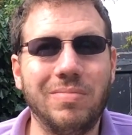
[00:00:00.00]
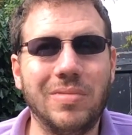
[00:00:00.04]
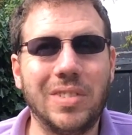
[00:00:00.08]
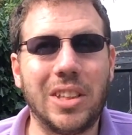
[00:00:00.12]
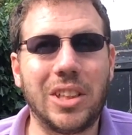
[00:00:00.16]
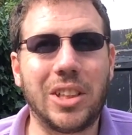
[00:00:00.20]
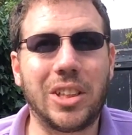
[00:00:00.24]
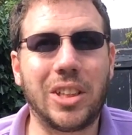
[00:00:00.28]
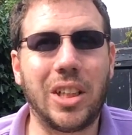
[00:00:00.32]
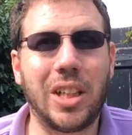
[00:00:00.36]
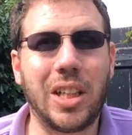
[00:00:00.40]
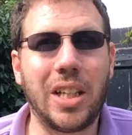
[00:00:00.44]

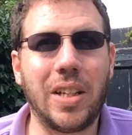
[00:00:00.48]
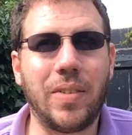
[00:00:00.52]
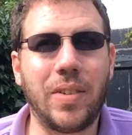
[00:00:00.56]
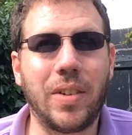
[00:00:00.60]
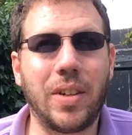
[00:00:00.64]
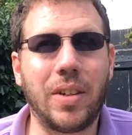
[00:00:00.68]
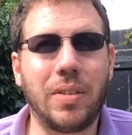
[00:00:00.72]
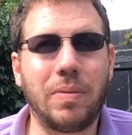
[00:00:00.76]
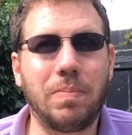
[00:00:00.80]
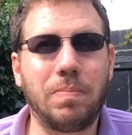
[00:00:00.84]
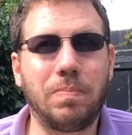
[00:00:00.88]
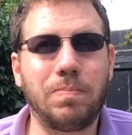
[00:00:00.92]
It's
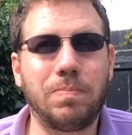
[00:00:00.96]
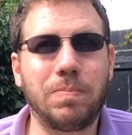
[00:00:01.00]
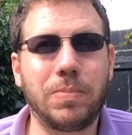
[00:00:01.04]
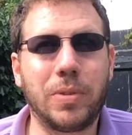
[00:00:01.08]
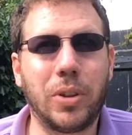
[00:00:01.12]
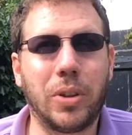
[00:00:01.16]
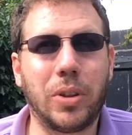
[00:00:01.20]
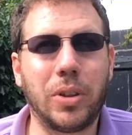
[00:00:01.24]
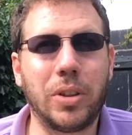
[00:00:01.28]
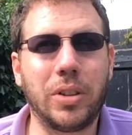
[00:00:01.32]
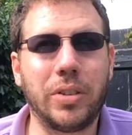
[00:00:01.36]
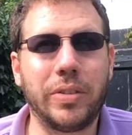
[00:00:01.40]
leaving a
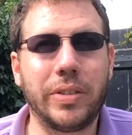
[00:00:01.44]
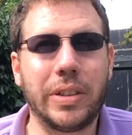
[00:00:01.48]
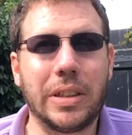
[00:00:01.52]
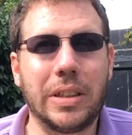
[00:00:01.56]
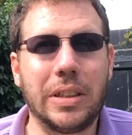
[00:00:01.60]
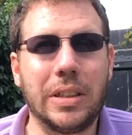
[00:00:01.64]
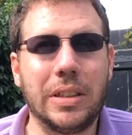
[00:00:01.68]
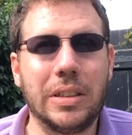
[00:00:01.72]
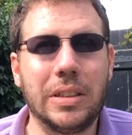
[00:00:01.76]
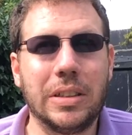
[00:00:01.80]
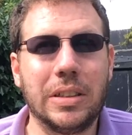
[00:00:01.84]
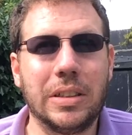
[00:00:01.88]
kind of a
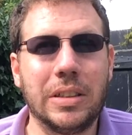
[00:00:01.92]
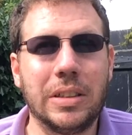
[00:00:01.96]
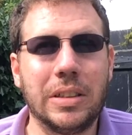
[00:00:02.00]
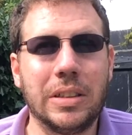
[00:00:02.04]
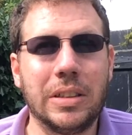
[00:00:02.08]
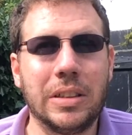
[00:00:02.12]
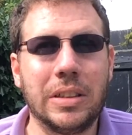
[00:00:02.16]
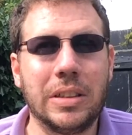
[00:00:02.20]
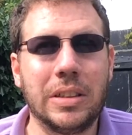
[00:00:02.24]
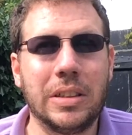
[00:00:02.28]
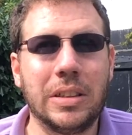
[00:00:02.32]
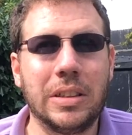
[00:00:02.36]

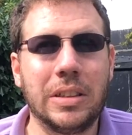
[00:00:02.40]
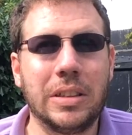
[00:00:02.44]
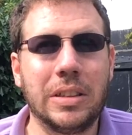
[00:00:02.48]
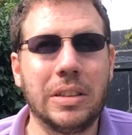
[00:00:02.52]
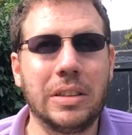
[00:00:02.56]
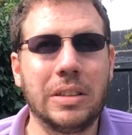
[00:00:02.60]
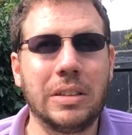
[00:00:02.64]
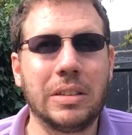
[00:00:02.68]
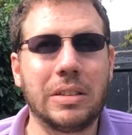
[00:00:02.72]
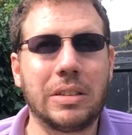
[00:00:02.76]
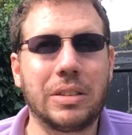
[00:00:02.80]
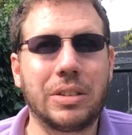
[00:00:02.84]

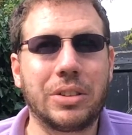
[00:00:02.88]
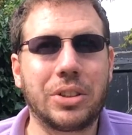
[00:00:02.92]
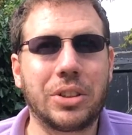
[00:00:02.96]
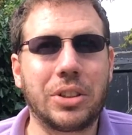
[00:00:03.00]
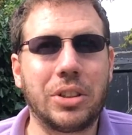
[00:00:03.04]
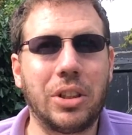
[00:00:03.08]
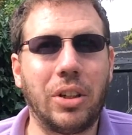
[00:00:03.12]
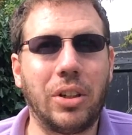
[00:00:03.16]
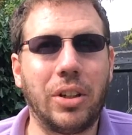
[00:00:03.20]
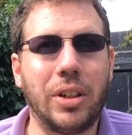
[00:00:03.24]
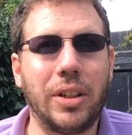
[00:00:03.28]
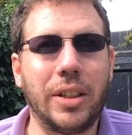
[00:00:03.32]

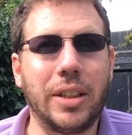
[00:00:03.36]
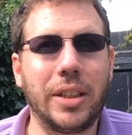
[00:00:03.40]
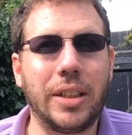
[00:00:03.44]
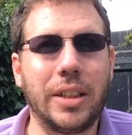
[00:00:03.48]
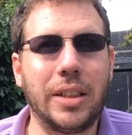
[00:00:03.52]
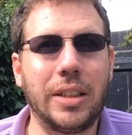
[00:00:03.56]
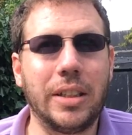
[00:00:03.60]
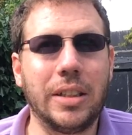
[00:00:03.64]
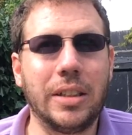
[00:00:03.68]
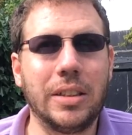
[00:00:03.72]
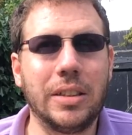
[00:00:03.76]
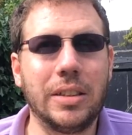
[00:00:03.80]

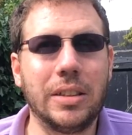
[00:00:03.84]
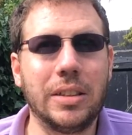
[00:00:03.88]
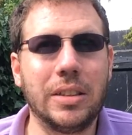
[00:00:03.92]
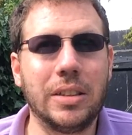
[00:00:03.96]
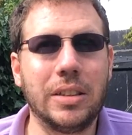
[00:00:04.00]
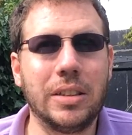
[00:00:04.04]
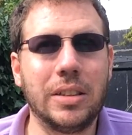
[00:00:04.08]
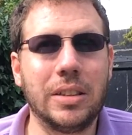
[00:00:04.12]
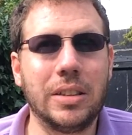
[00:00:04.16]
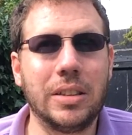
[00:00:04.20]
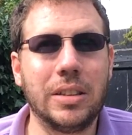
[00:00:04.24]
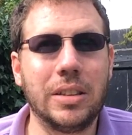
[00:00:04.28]
slightly
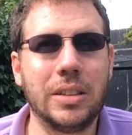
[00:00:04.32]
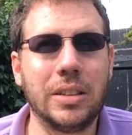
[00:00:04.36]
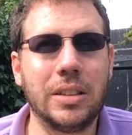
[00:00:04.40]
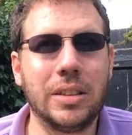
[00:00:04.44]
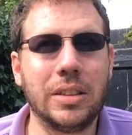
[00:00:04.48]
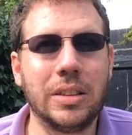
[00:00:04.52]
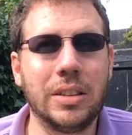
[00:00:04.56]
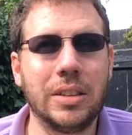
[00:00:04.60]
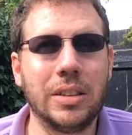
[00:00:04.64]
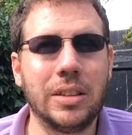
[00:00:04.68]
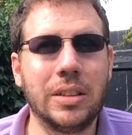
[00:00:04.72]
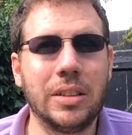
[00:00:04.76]

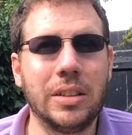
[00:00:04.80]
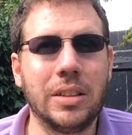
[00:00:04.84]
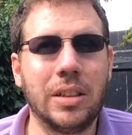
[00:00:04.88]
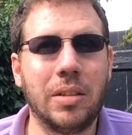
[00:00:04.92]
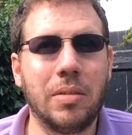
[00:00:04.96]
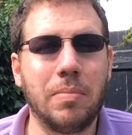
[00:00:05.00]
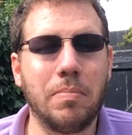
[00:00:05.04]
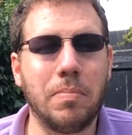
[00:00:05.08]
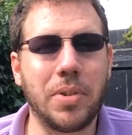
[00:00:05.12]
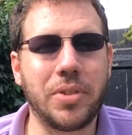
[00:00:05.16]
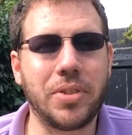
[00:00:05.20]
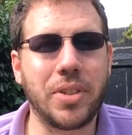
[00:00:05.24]

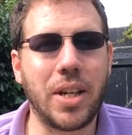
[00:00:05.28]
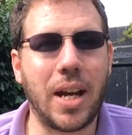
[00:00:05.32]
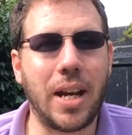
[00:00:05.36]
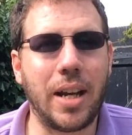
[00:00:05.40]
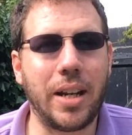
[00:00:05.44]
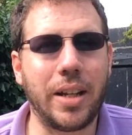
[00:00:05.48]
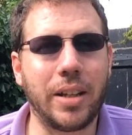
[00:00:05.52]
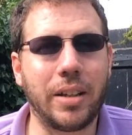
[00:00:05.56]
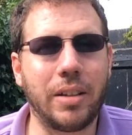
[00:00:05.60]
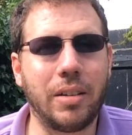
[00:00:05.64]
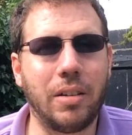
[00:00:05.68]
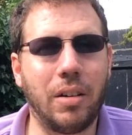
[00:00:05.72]

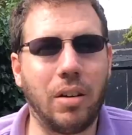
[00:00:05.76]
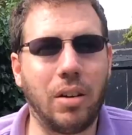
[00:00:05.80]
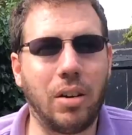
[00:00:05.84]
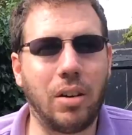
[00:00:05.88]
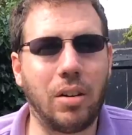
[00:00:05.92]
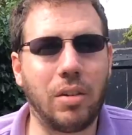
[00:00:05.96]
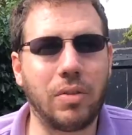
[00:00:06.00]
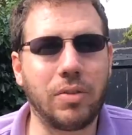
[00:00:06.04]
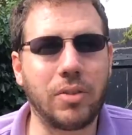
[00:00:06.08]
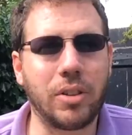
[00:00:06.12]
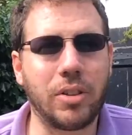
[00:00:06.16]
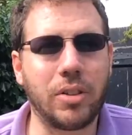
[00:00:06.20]
metallic
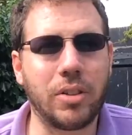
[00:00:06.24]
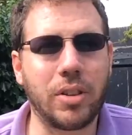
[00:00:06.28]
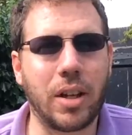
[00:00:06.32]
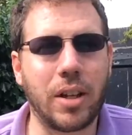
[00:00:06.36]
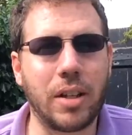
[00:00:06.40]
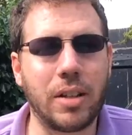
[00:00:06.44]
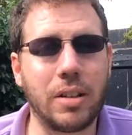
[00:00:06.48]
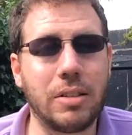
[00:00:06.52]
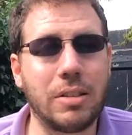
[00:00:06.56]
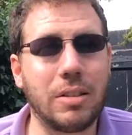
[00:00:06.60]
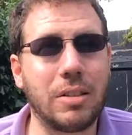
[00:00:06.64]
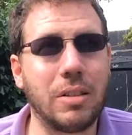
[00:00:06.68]

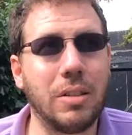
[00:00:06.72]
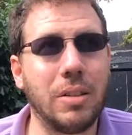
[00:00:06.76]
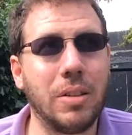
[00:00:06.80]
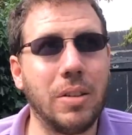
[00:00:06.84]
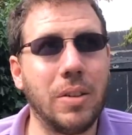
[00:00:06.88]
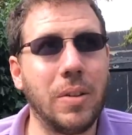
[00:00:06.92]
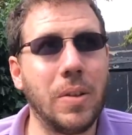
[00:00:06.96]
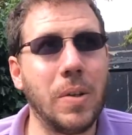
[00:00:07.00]
aftertaste.